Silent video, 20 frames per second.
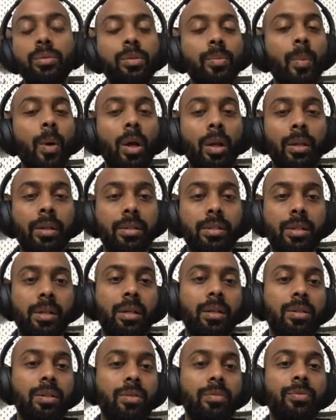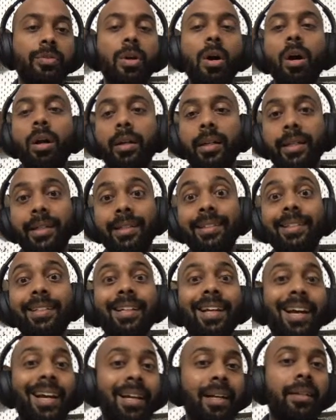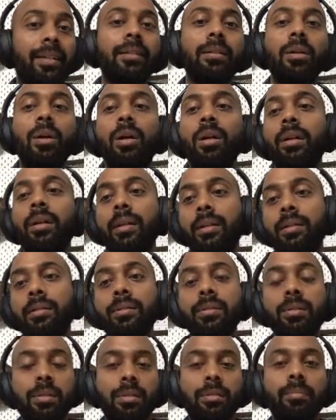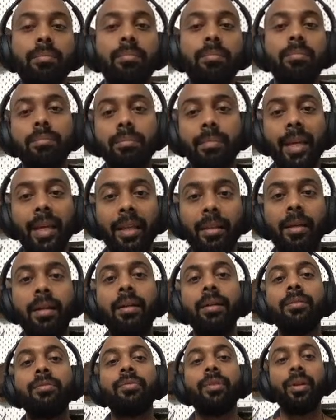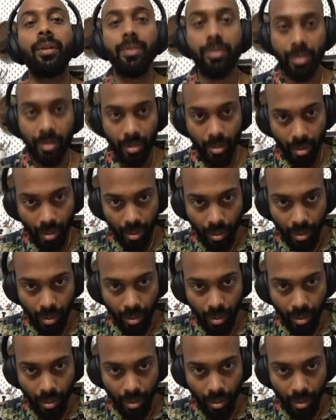smaller chunks of content and context and make that difference.